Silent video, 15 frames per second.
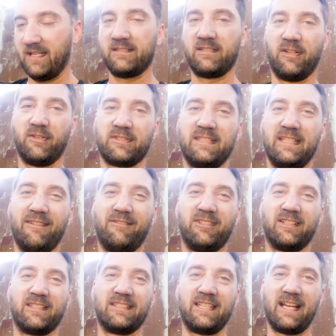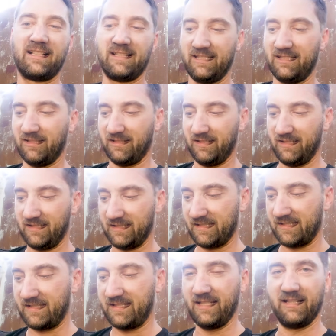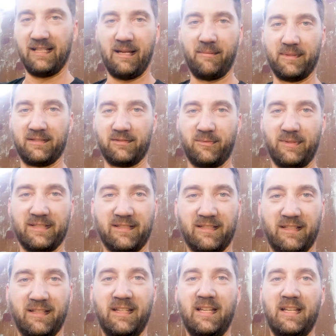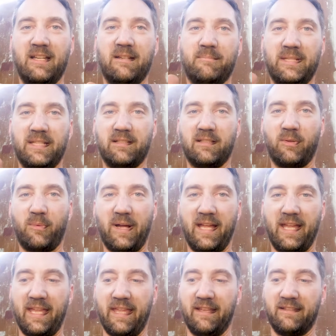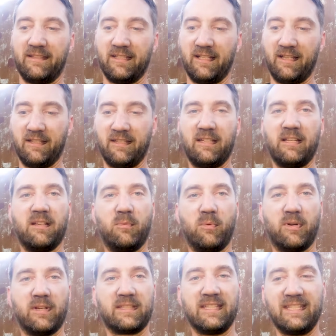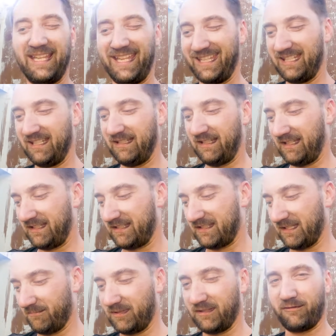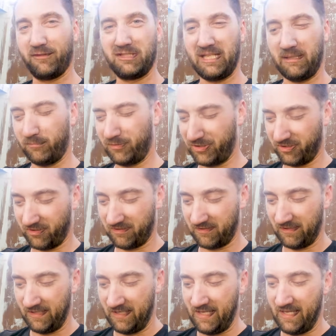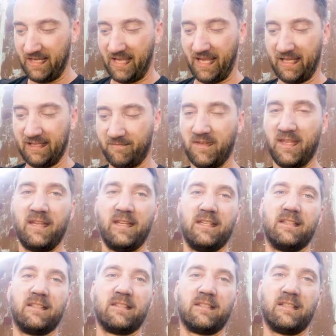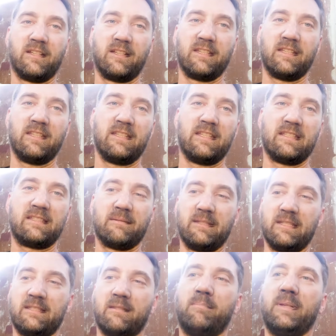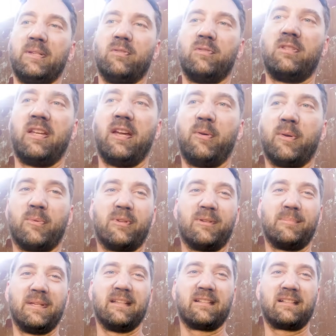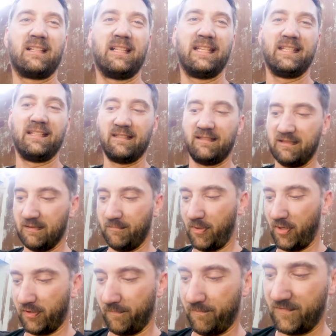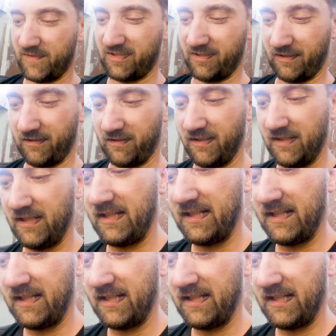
So it's never exactly going to seal up. It's always going to peel away, and you know, water can get in at some different temperatures. And you know, it's a bilge. We want to be able to clean the bottom. So